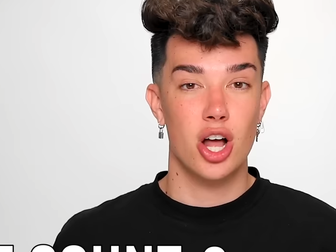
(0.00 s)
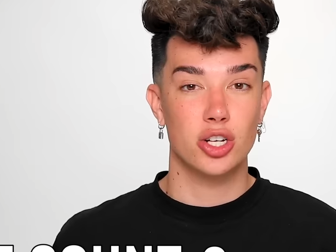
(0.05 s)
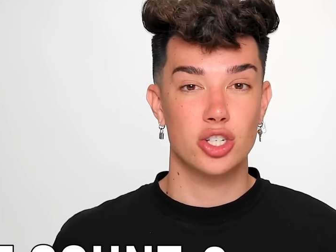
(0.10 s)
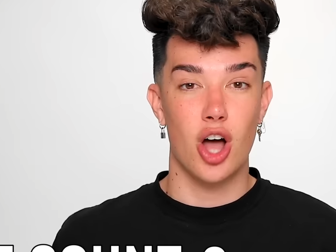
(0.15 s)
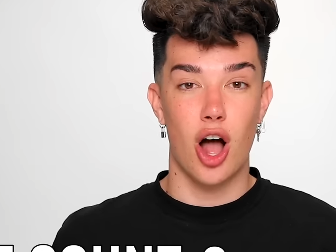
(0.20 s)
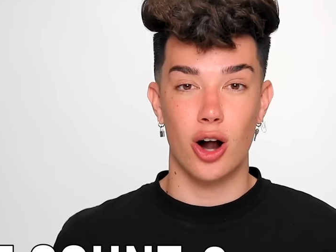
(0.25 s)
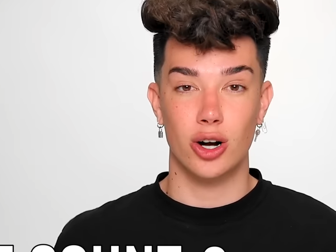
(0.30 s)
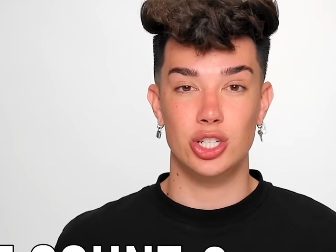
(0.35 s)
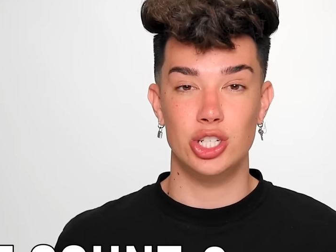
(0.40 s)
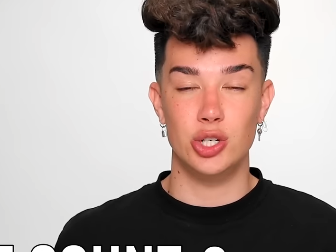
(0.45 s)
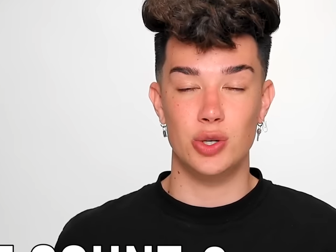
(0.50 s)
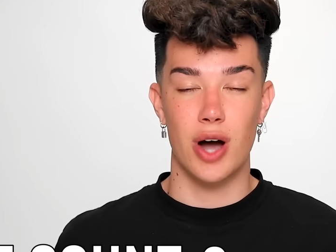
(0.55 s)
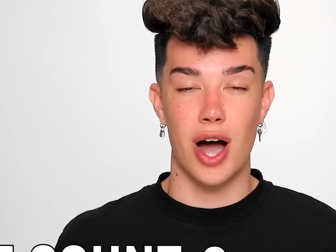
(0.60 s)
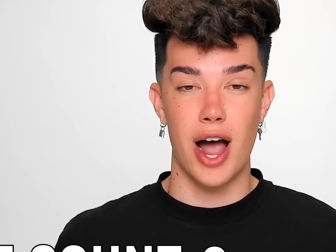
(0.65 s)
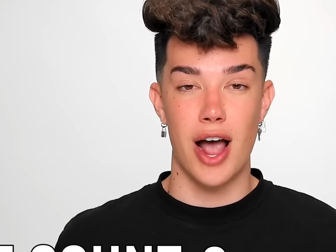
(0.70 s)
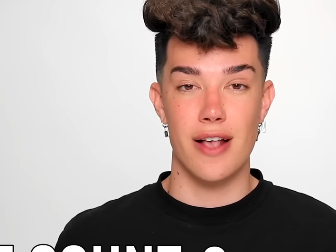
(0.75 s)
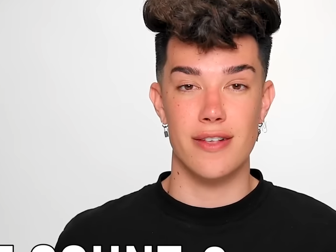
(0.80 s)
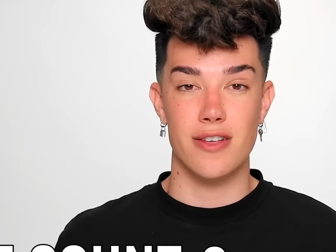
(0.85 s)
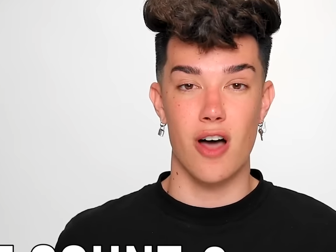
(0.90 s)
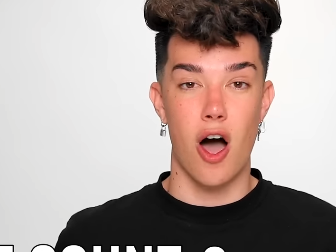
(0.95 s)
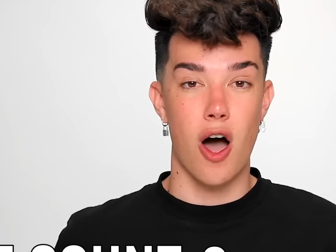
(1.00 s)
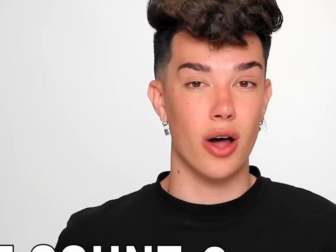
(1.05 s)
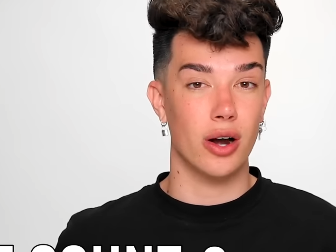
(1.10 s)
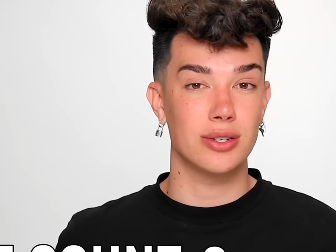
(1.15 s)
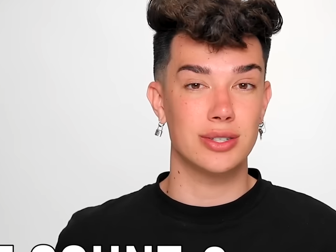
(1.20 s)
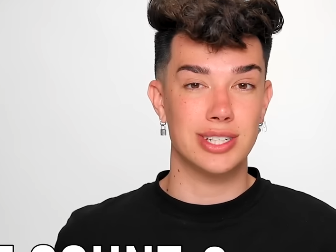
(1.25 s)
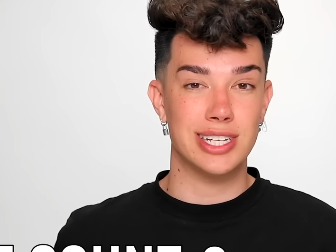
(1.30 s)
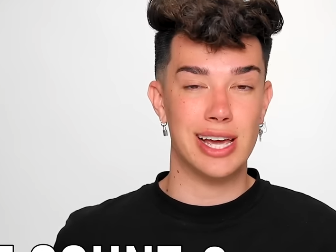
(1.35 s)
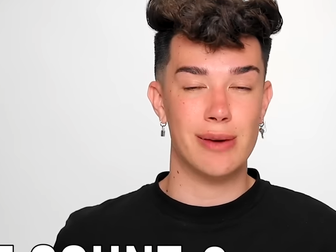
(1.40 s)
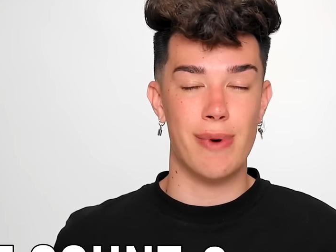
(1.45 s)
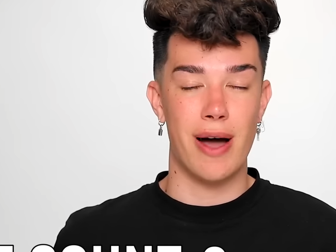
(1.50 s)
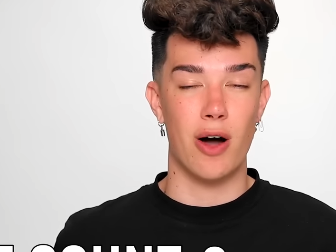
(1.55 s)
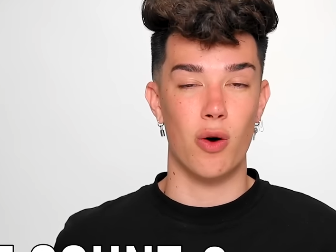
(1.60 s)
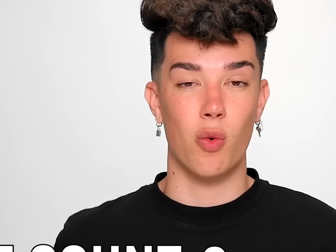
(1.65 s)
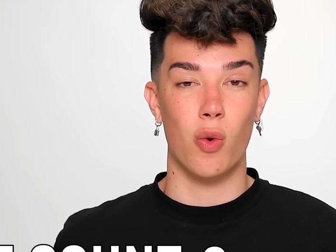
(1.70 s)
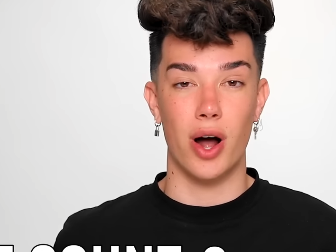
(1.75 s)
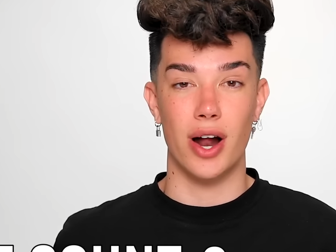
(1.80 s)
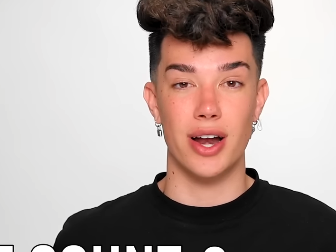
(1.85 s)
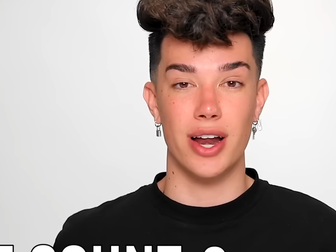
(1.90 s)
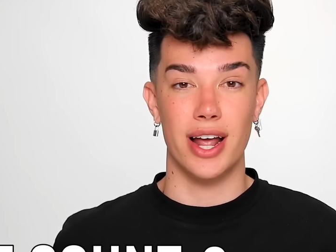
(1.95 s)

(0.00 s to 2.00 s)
talk to you guys honestly about what